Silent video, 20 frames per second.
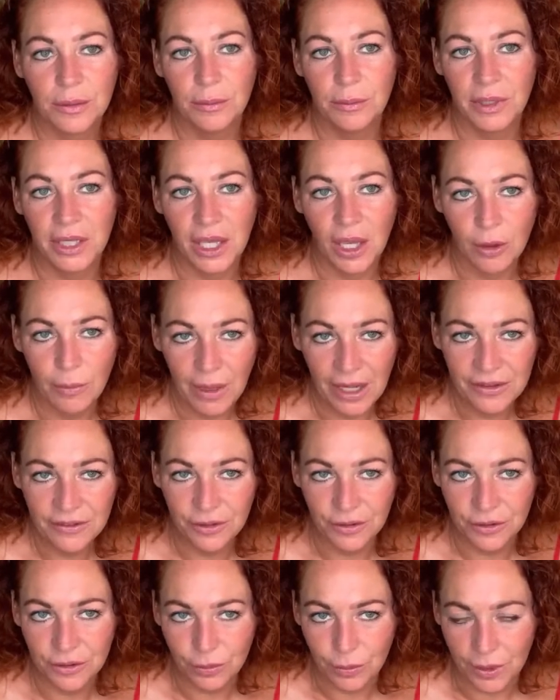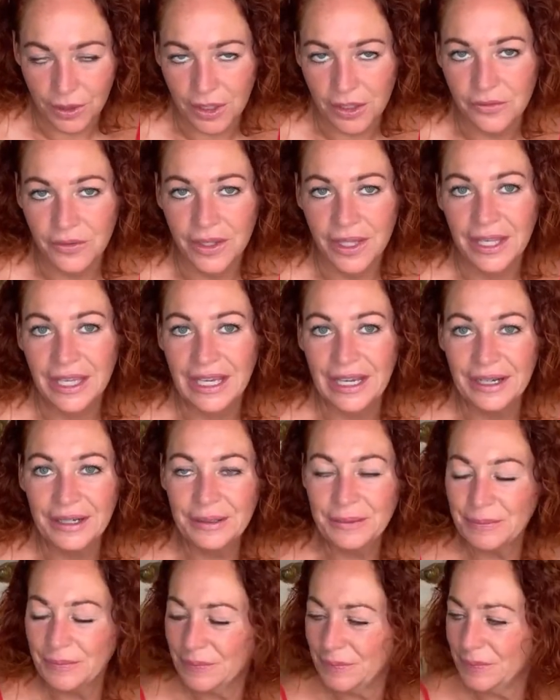Miguel Matos one over here.
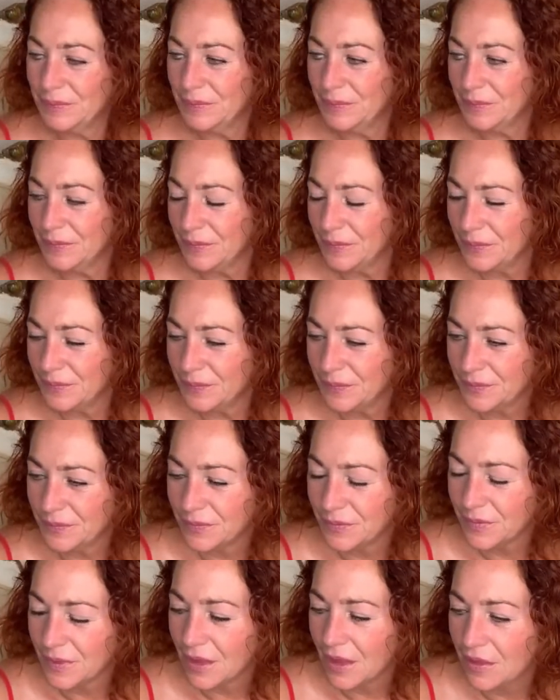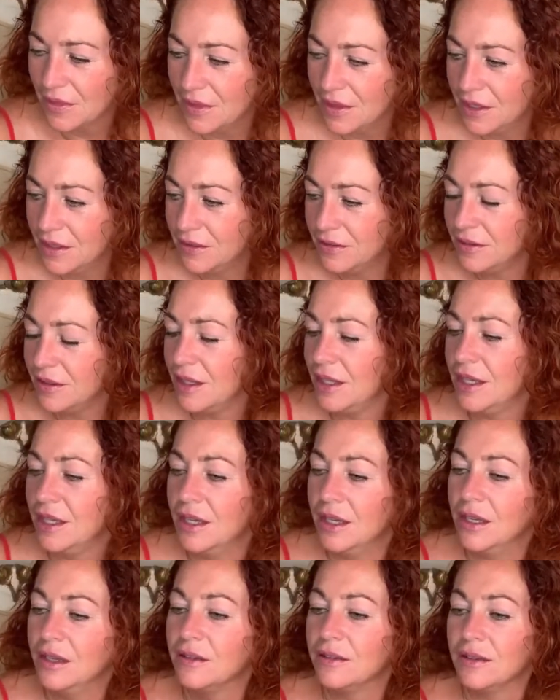This
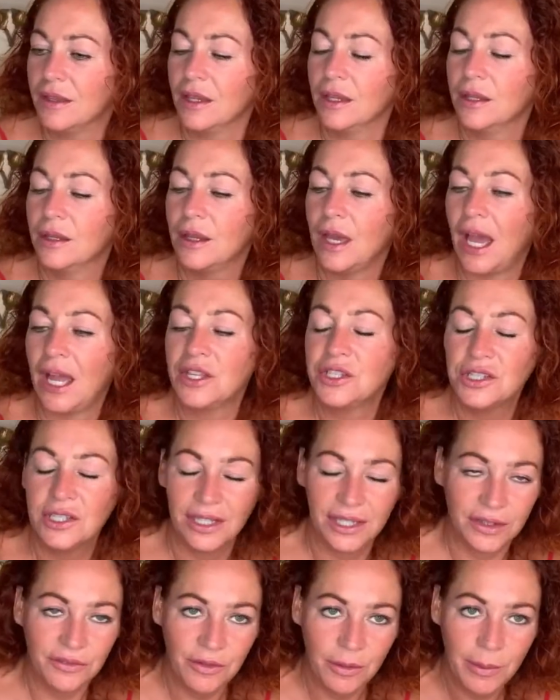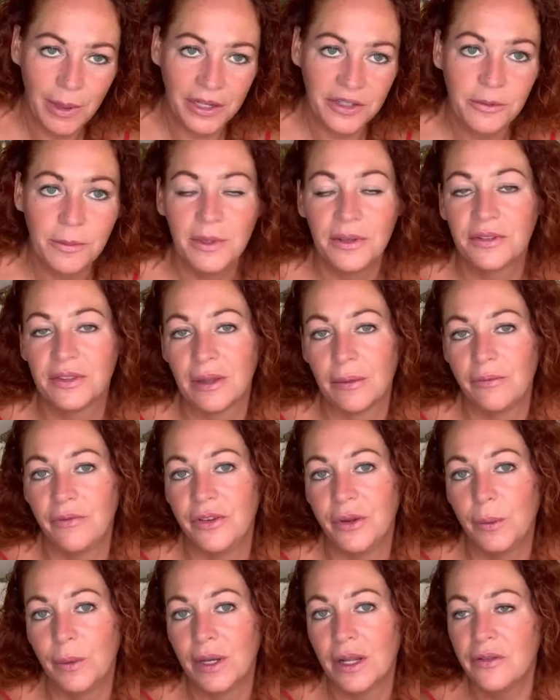is actually, it reminded me of
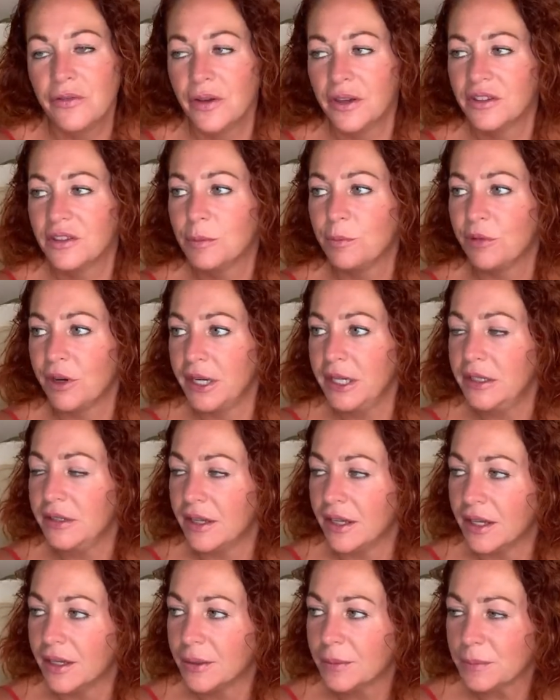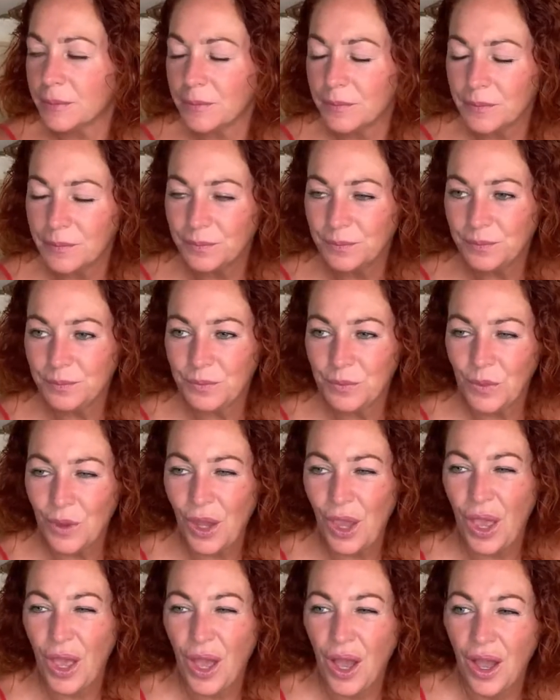something when I first sprayed it.
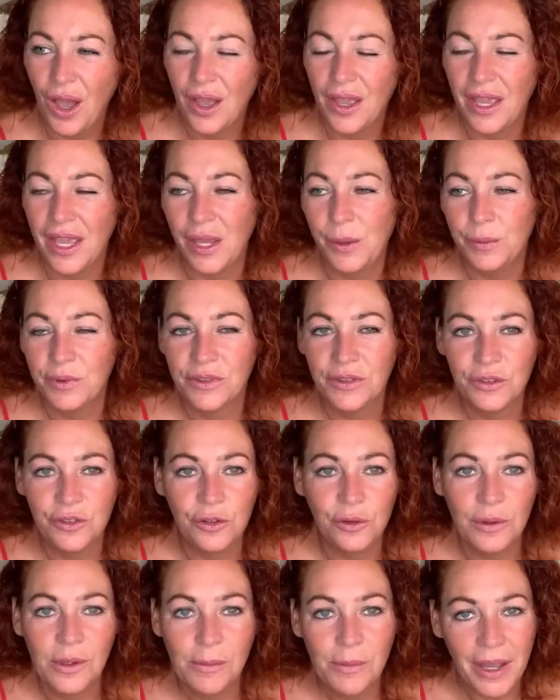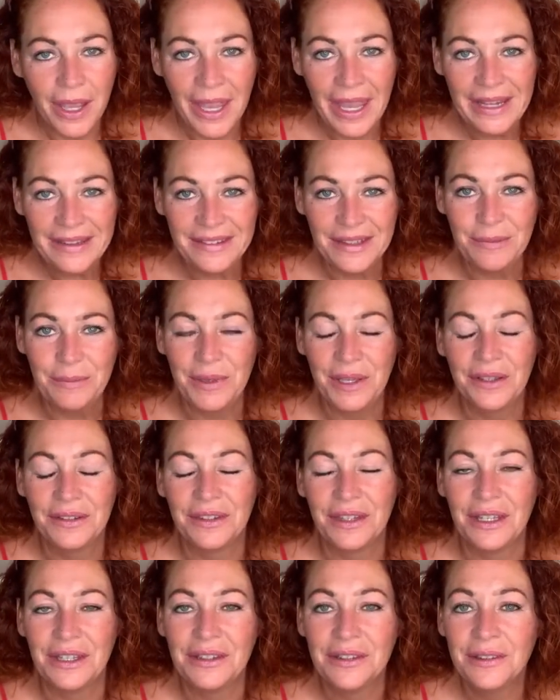It was doing my head in because
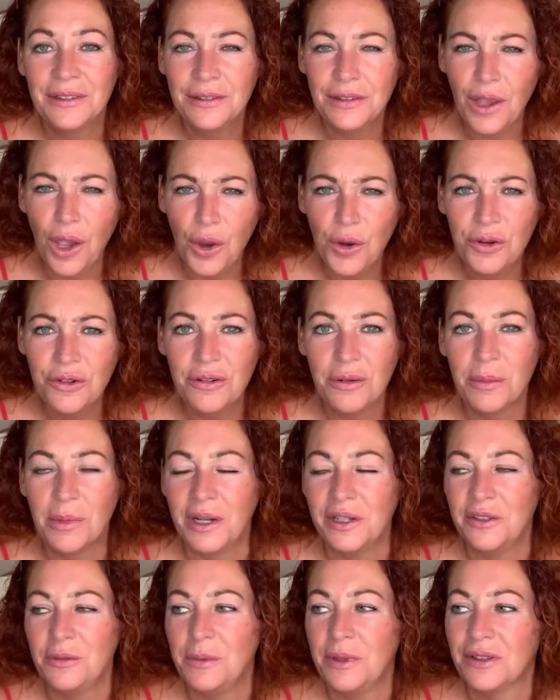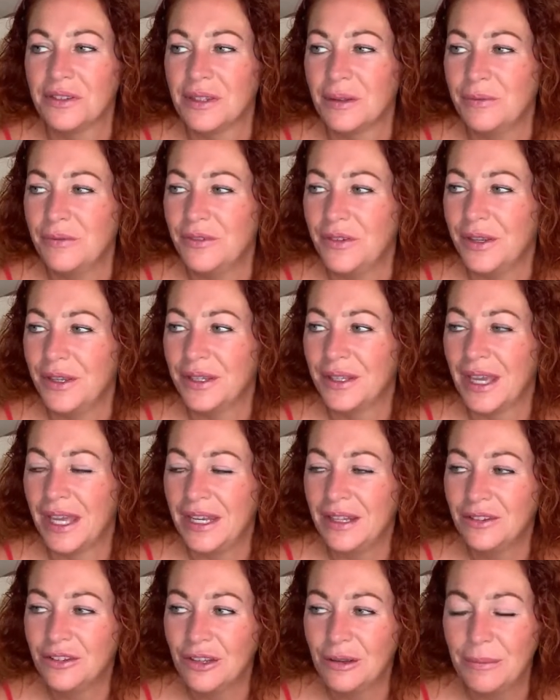it so reminded me of something, and
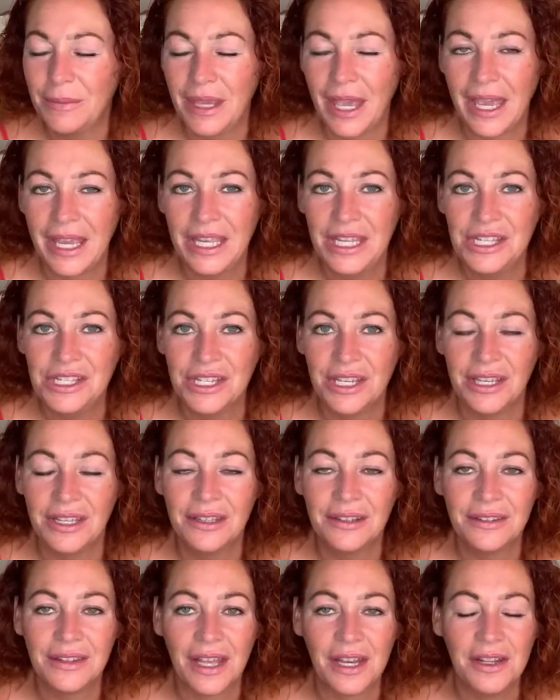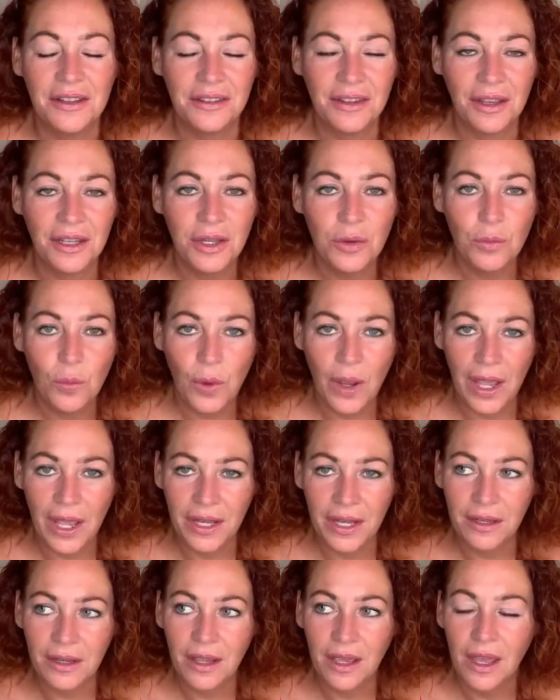it took me ages, and it's only
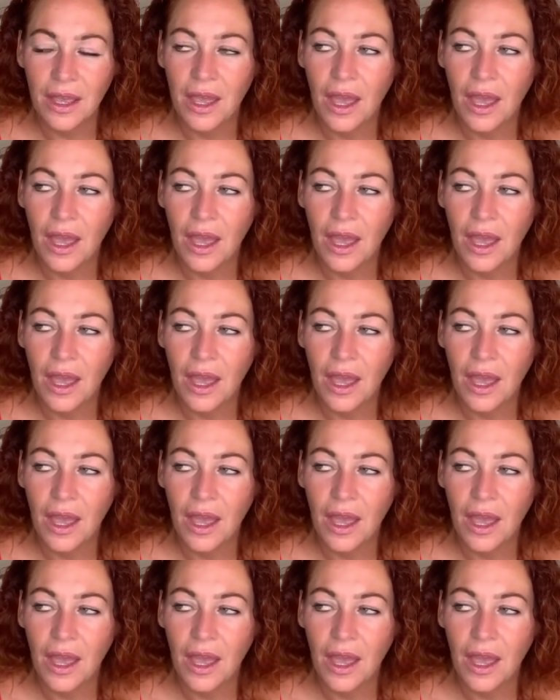when